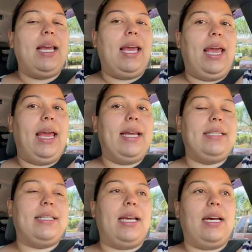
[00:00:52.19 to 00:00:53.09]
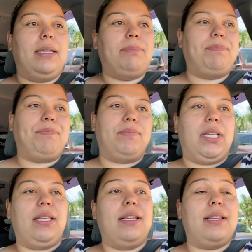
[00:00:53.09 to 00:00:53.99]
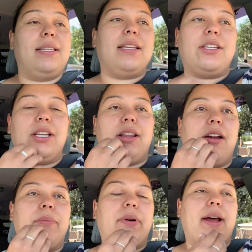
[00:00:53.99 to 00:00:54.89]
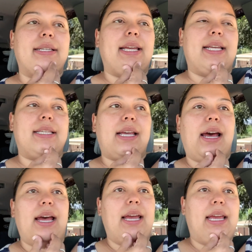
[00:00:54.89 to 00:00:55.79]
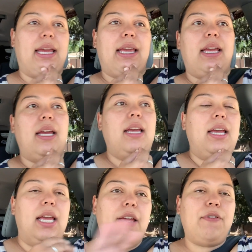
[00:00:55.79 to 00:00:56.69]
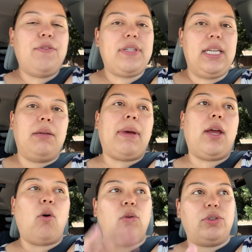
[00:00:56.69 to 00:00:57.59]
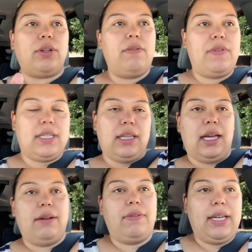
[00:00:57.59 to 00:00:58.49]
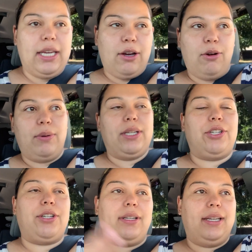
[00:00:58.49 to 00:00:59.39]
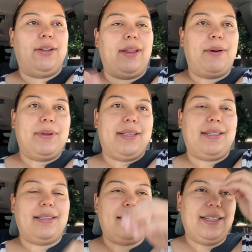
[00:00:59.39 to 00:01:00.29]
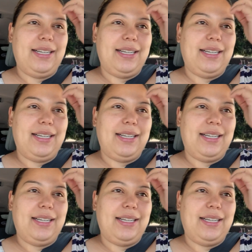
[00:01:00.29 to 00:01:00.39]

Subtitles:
And, this is such a long process. If you've seen my older Invisalign video, which, that was,